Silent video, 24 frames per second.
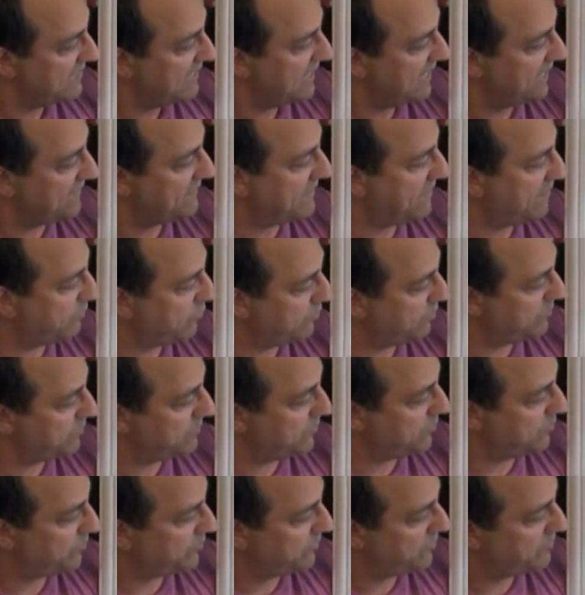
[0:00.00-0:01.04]
And then, let me
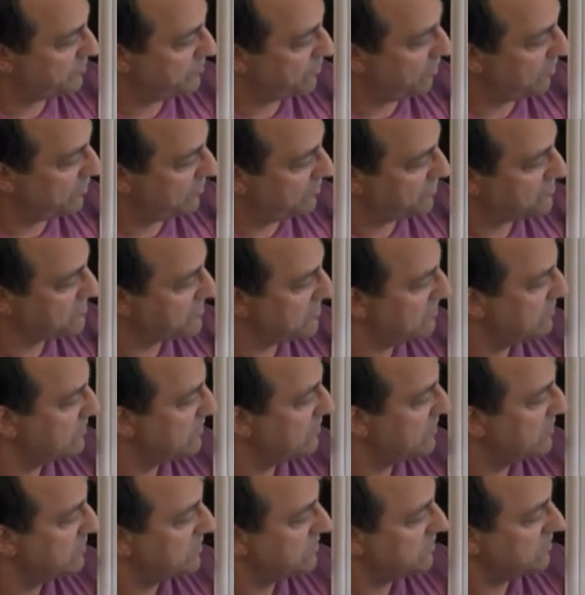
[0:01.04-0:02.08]
redraw those.
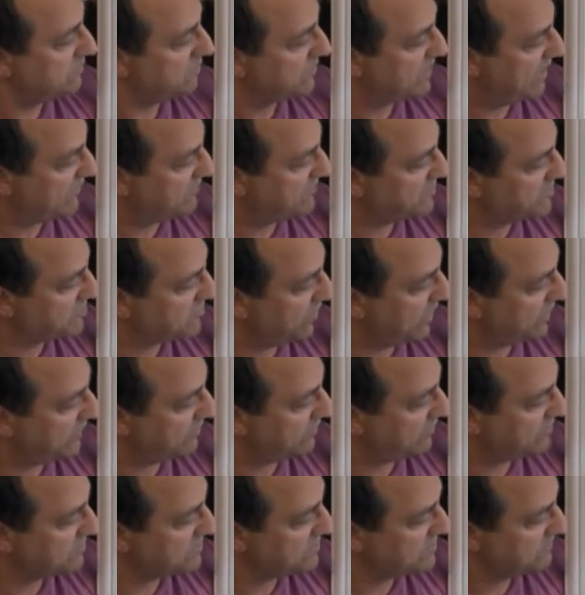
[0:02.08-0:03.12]
We have the
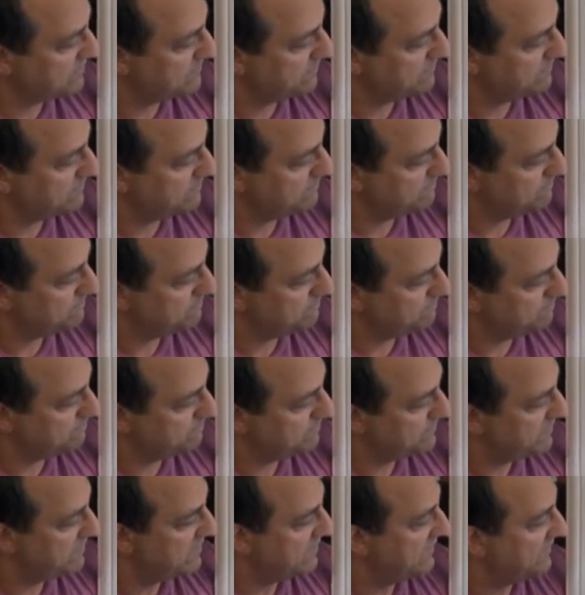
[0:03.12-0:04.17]
strikers.
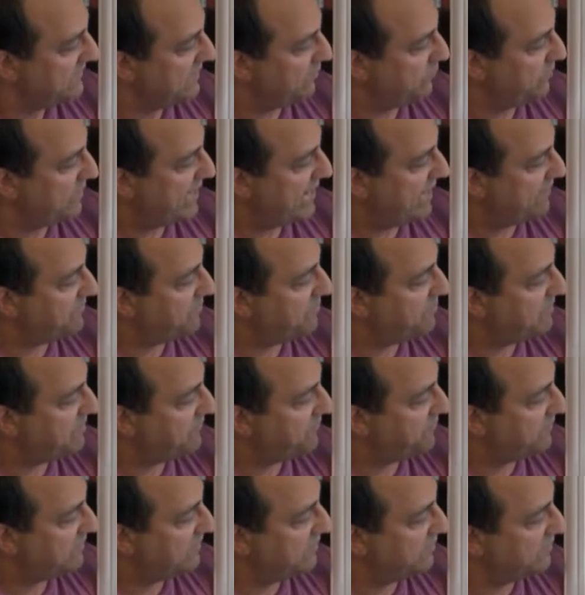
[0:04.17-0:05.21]
Then we have the
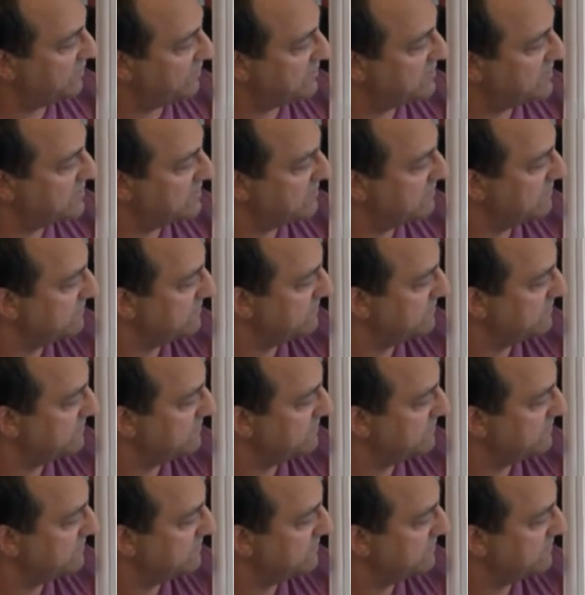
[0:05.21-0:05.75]
midfielders.